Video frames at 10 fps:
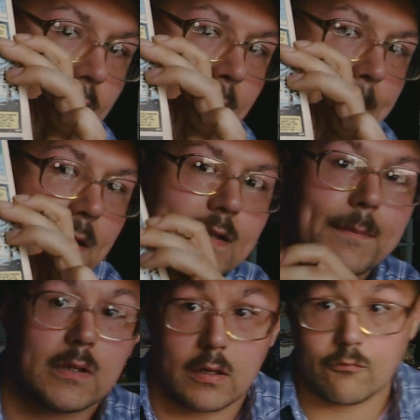picked up a
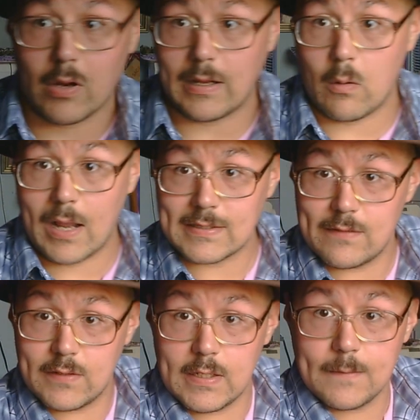lot of
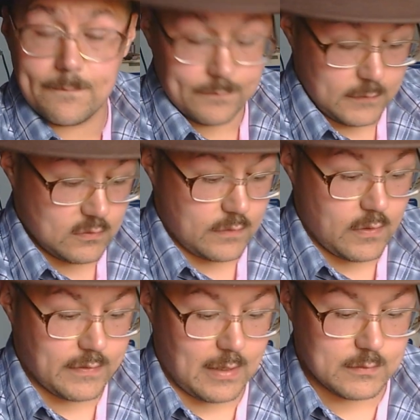radioactivity, so I thought
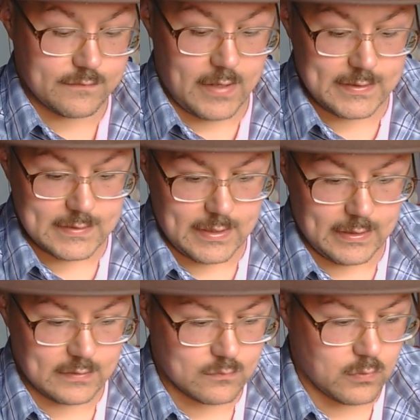that was fascinating
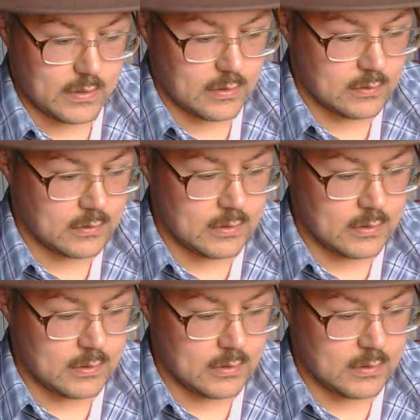as well.